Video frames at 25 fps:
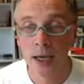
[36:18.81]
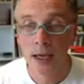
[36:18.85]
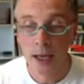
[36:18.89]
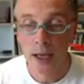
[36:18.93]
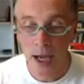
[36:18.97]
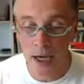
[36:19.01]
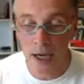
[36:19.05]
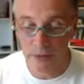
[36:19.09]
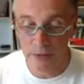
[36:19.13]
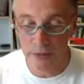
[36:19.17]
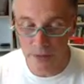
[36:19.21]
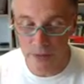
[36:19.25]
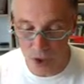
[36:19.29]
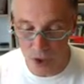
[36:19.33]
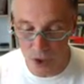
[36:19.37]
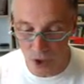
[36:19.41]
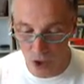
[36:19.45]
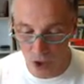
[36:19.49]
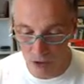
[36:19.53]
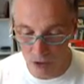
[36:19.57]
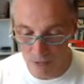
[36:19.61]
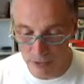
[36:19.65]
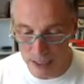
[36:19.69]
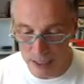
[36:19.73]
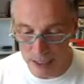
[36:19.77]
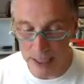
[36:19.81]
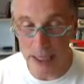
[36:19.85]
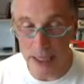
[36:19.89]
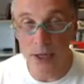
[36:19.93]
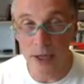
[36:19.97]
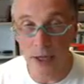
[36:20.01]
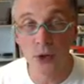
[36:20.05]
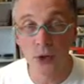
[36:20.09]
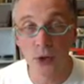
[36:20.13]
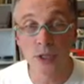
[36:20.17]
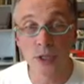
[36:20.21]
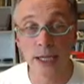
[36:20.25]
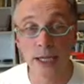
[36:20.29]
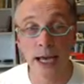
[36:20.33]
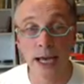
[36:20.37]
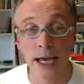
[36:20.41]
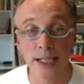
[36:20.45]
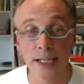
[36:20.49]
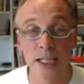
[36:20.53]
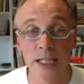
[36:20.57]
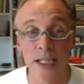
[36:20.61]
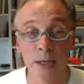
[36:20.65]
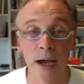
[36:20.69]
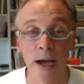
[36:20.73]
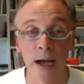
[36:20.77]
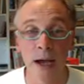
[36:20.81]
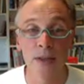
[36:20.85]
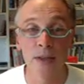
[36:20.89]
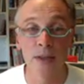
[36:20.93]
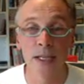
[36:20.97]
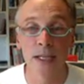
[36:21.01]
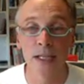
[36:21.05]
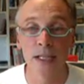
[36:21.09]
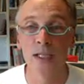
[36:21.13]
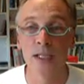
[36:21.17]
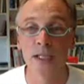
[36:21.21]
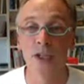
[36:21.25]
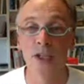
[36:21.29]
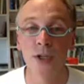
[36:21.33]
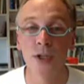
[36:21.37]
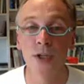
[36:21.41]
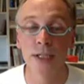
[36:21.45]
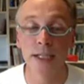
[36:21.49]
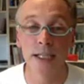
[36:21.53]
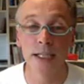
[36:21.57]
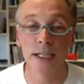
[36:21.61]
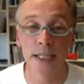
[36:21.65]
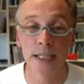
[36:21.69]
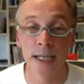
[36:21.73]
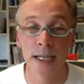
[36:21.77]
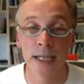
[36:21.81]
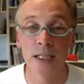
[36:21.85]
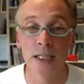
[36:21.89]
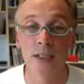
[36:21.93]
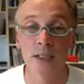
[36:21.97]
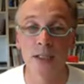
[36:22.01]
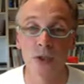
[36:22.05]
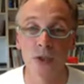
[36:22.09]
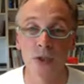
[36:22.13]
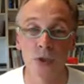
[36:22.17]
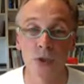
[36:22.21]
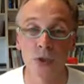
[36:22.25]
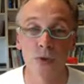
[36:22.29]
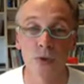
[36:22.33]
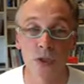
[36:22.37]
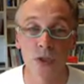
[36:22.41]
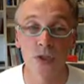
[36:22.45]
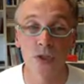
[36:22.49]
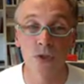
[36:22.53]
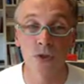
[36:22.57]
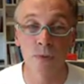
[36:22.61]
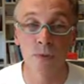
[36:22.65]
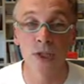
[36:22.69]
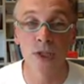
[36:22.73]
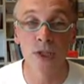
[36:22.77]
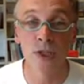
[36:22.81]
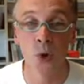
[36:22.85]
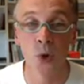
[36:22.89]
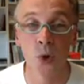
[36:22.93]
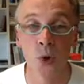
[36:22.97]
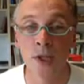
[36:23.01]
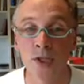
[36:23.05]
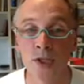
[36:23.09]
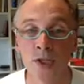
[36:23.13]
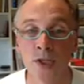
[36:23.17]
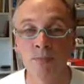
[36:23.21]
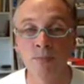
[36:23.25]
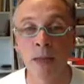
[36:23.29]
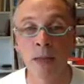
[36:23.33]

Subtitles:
And if you got really enthusiastic about this, then you could extend it to 3 joints.